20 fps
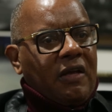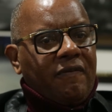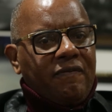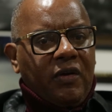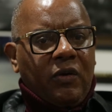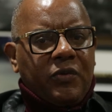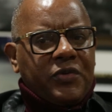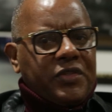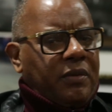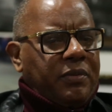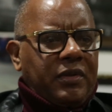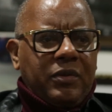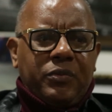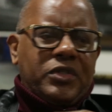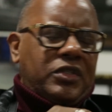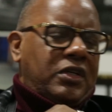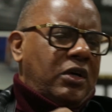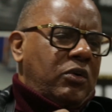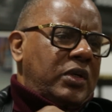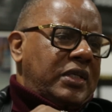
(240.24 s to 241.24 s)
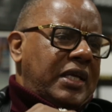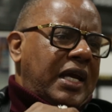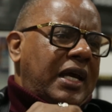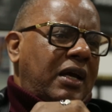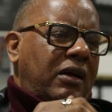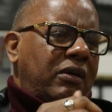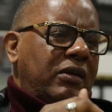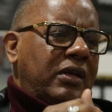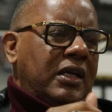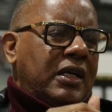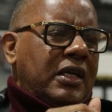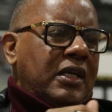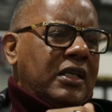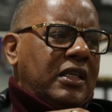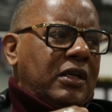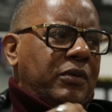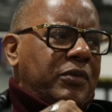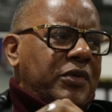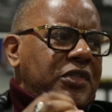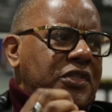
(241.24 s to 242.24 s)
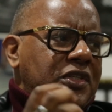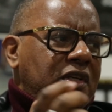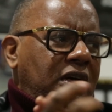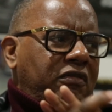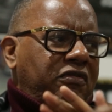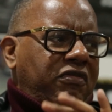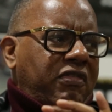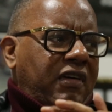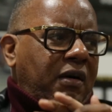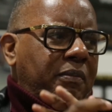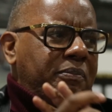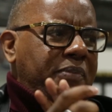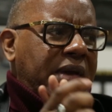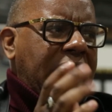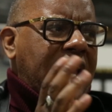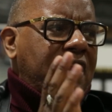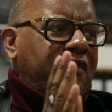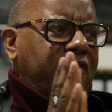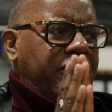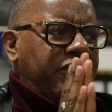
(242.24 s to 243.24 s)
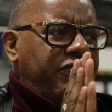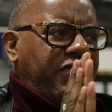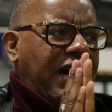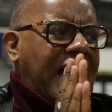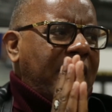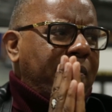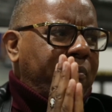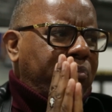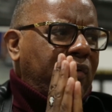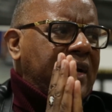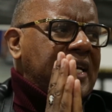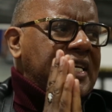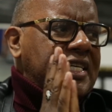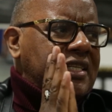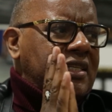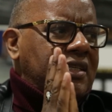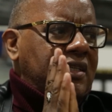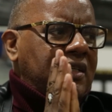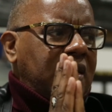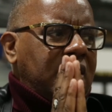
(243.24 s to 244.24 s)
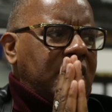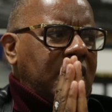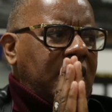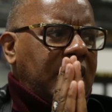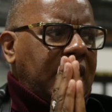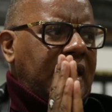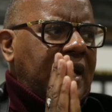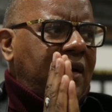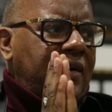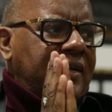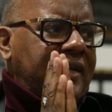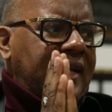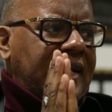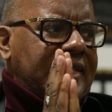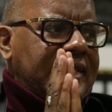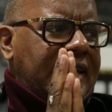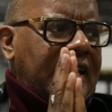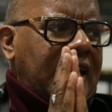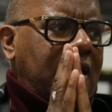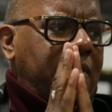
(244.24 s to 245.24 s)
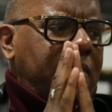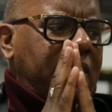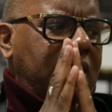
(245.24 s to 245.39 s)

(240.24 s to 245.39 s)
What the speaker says: I felt something was going down. There was a bad vibration in the air at that time